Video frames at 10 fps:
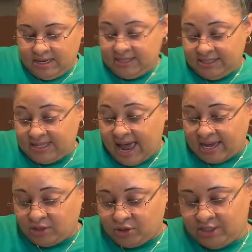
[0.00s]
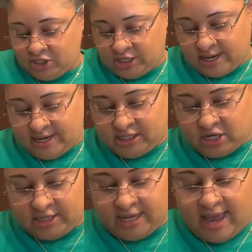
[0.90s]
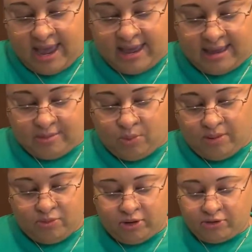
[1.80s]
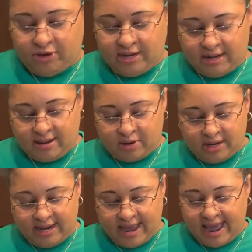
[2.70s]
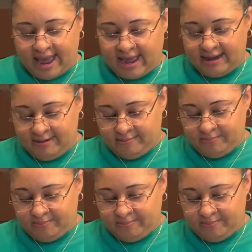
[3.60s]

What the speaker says: This is actual enchilada sauce. One more ingredient I'm gonna add